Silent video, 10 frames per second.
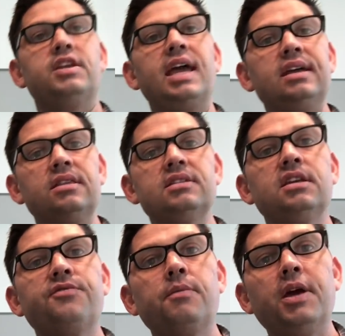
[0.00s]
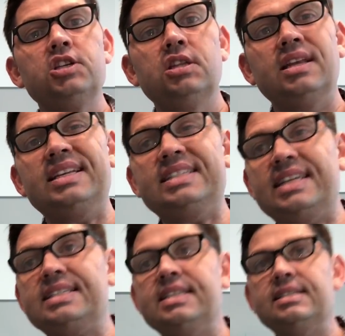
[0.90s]
Taking this information that
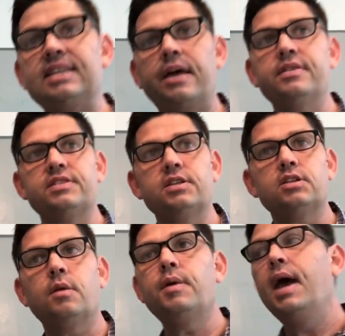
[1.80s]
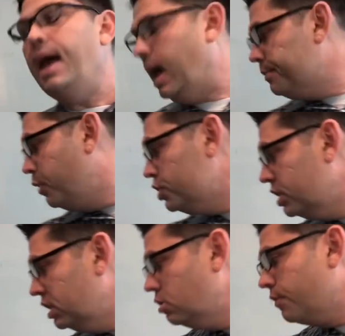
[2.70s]
exists inside the system and
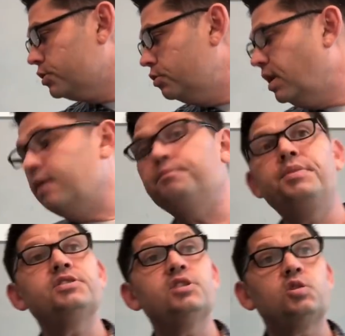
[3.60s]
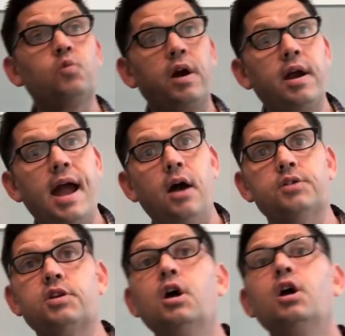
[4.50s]
pushing it over to a business
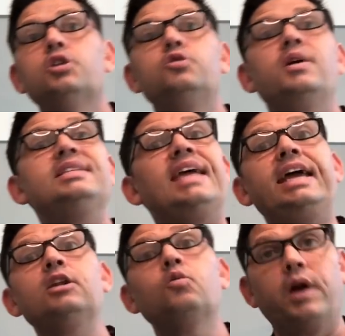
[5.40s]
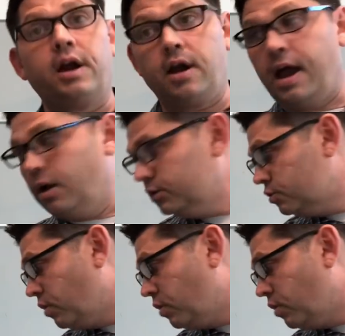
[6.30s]
warehouse, to a data warehouse,